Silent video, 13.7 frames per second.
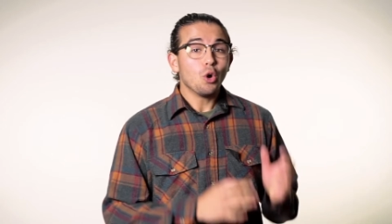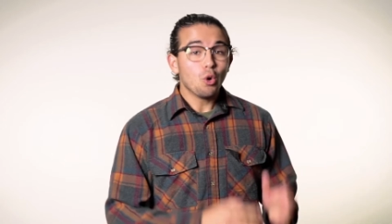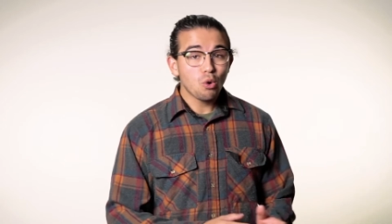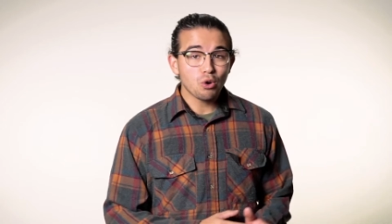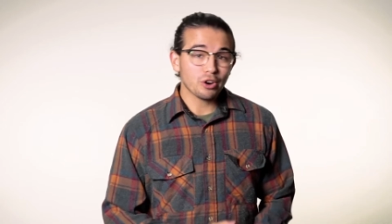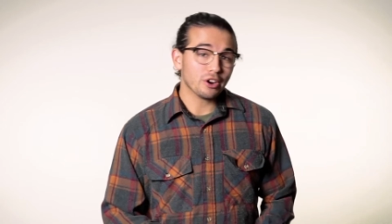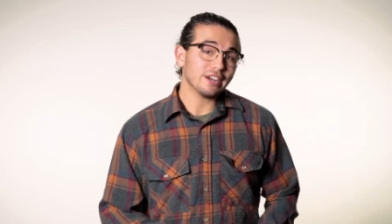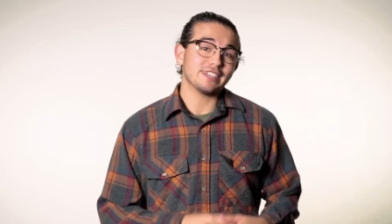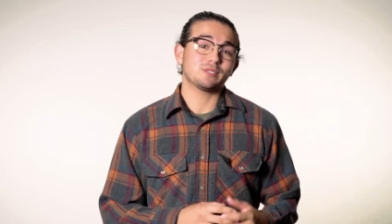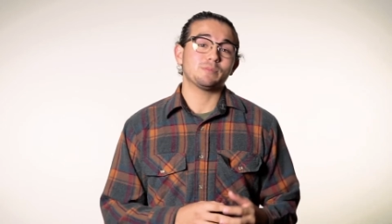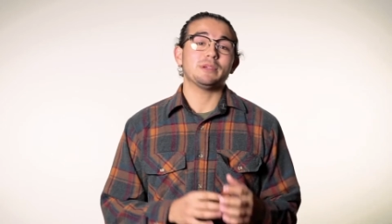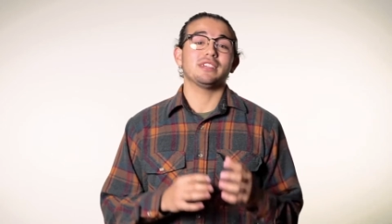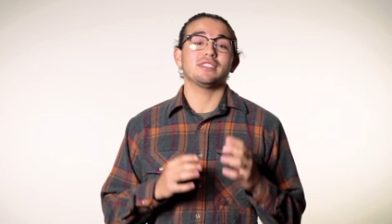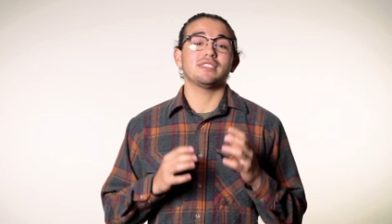or as
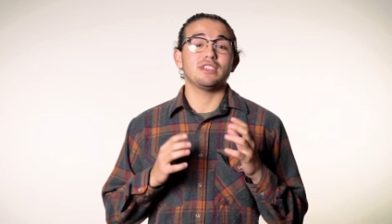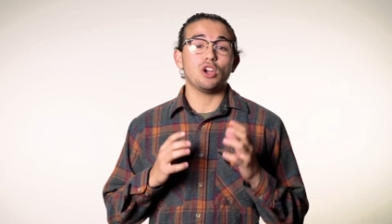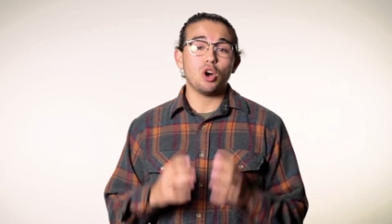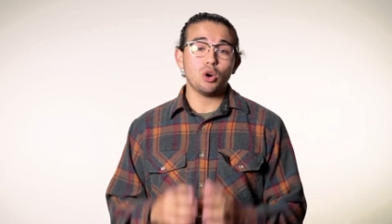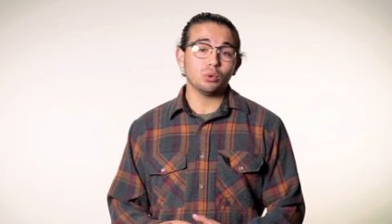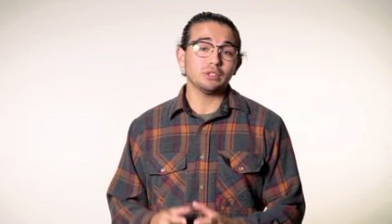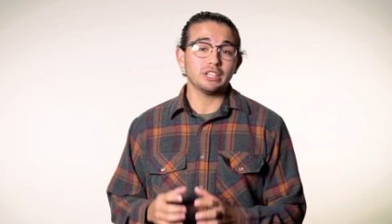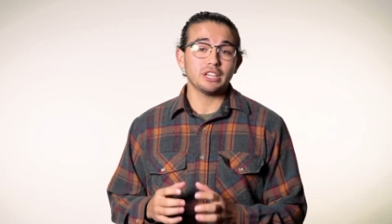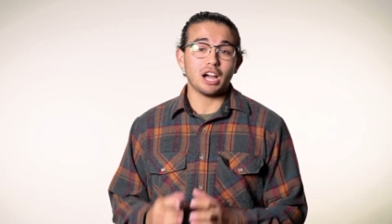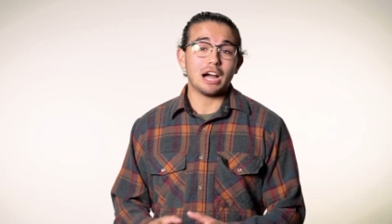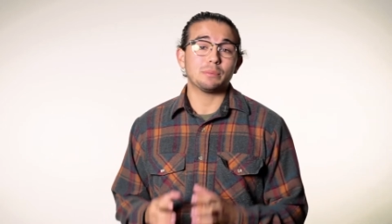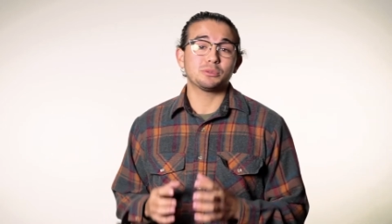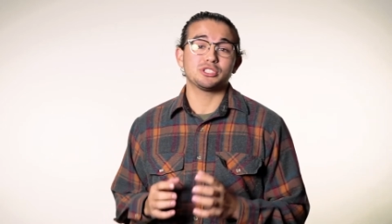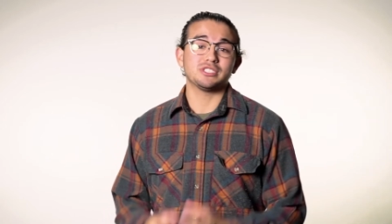being the only
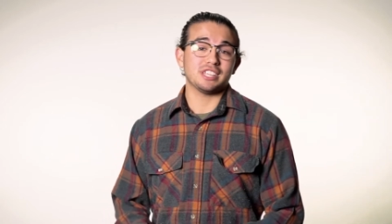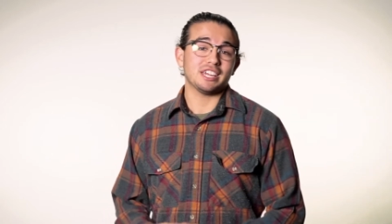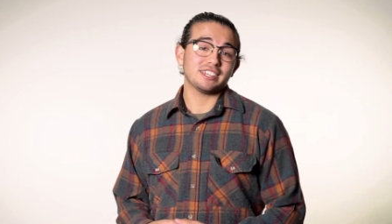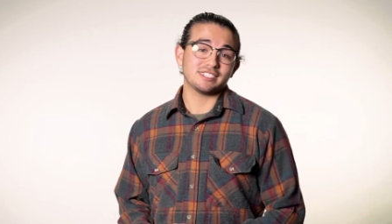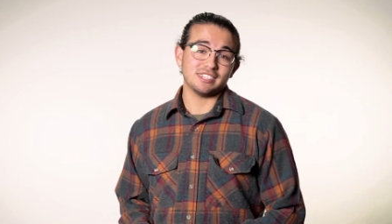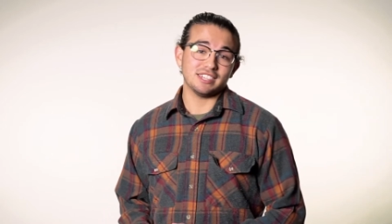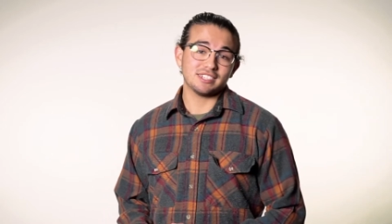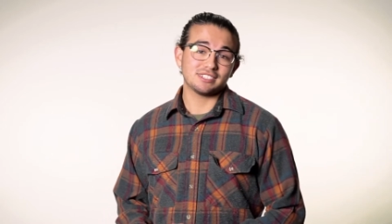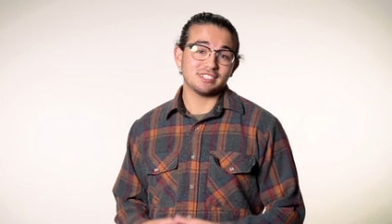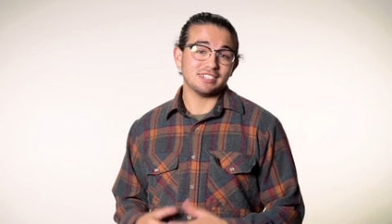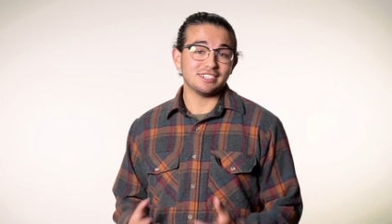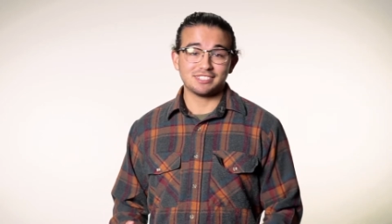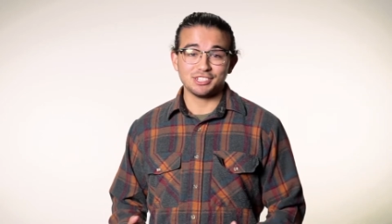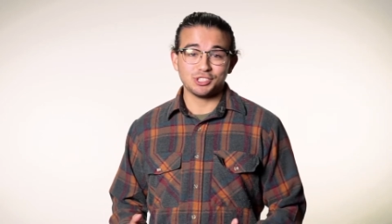options that exist
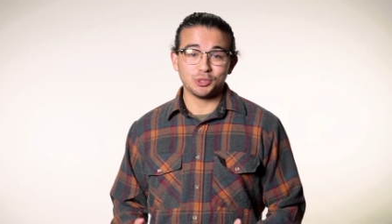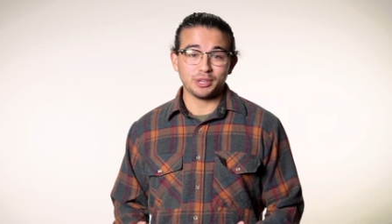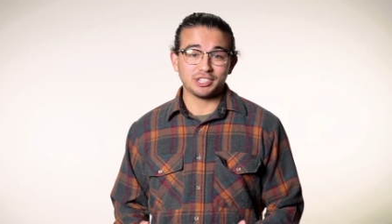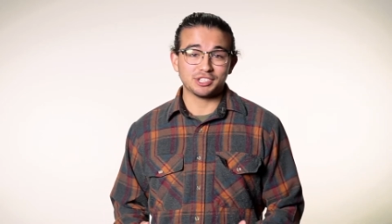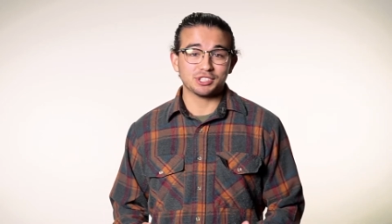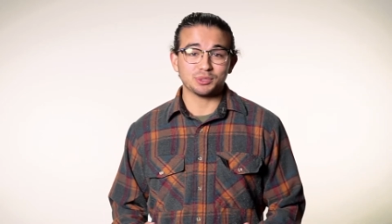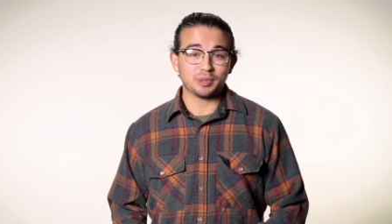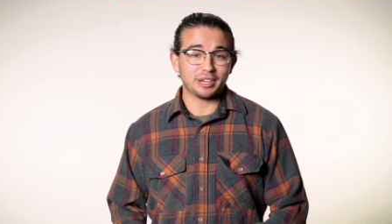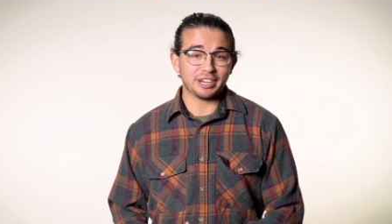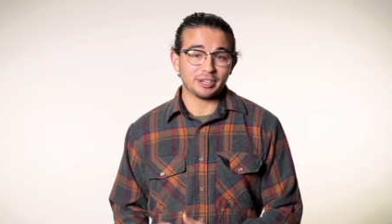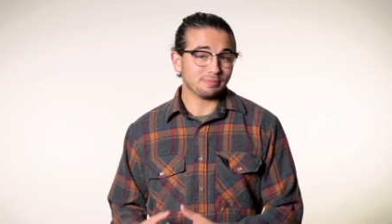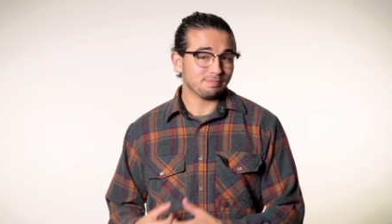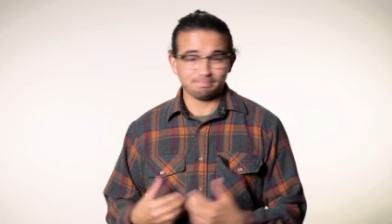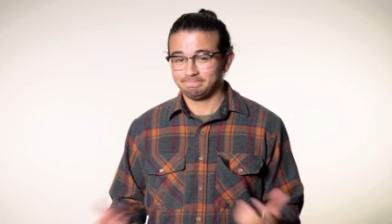in a situation
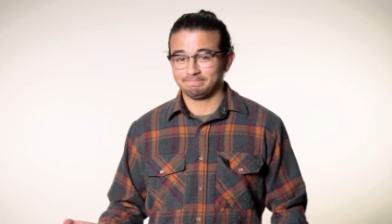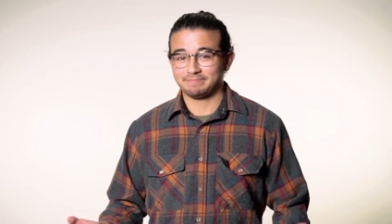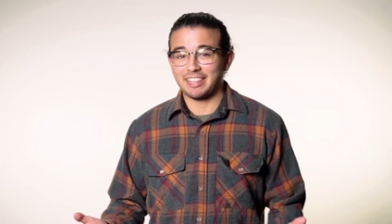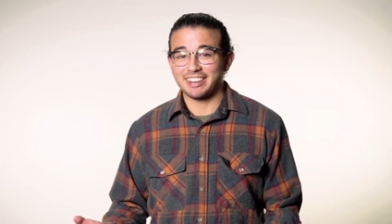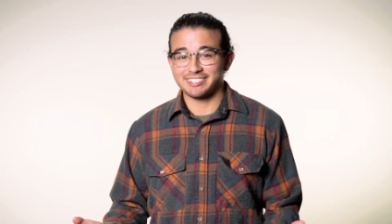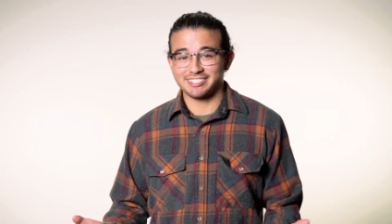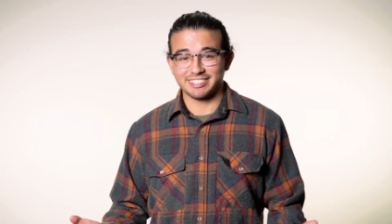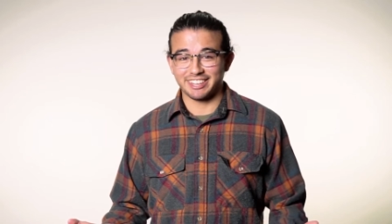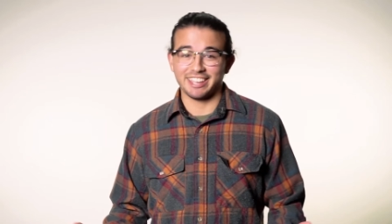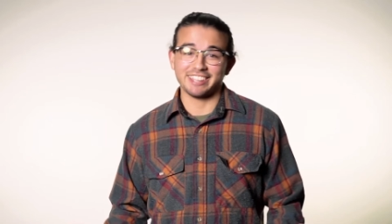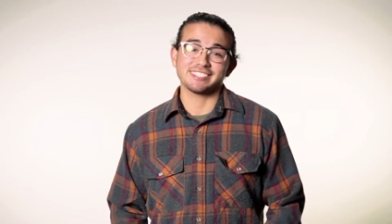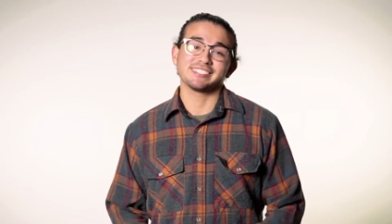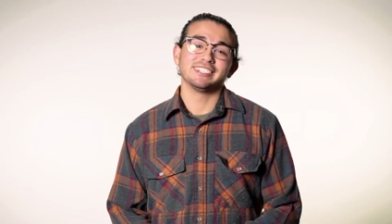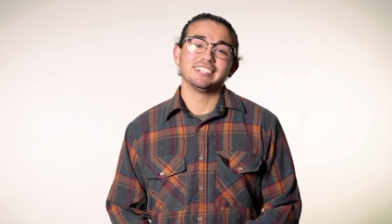where that isn't the
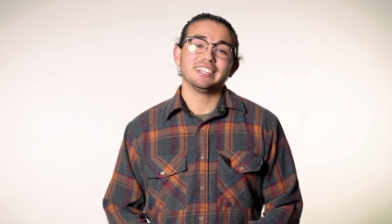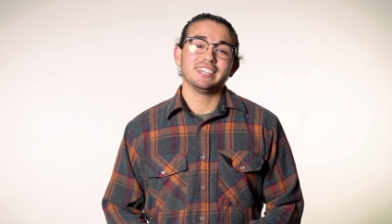case.